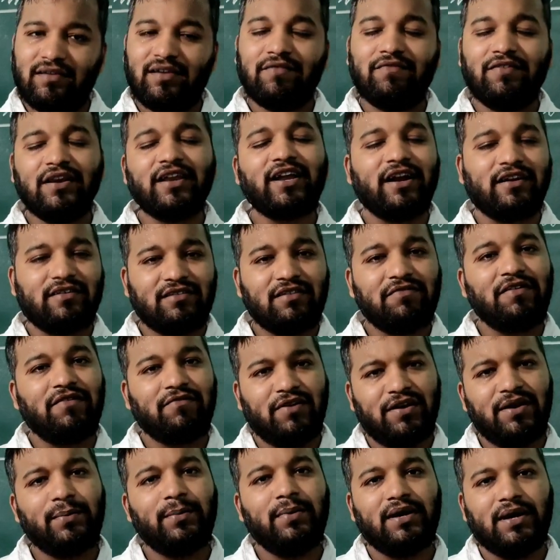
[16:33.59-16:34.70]
If it gets the
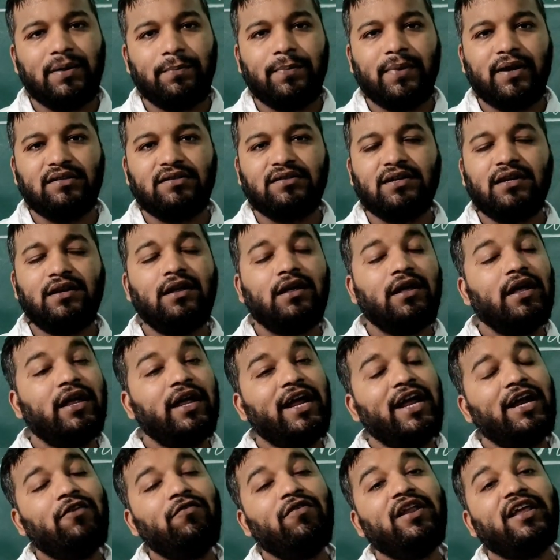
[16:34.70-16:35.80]
favorable temperature,
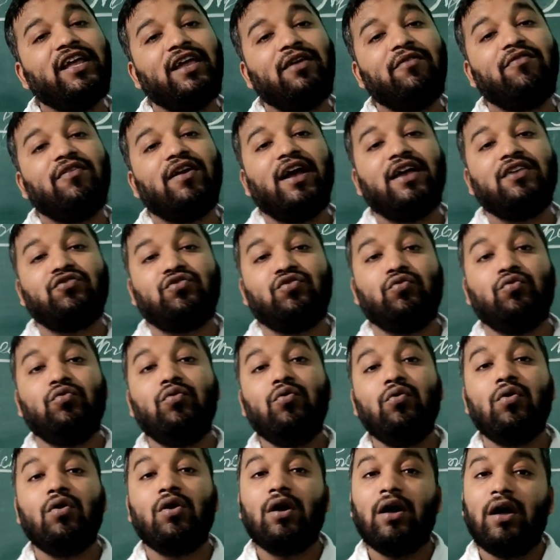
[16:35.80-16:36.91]
it will give rise
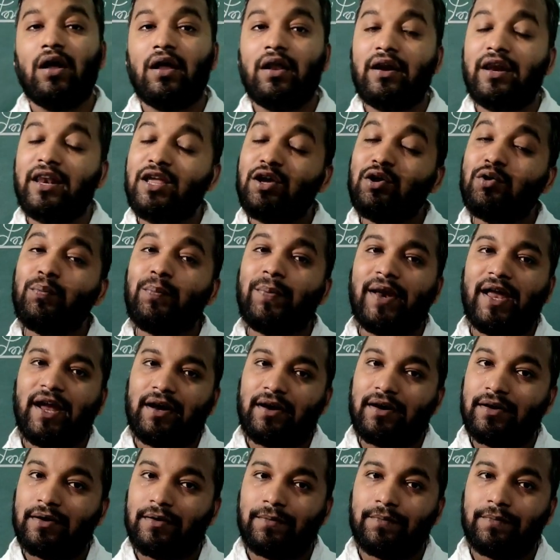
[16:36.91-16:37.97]
to new plant.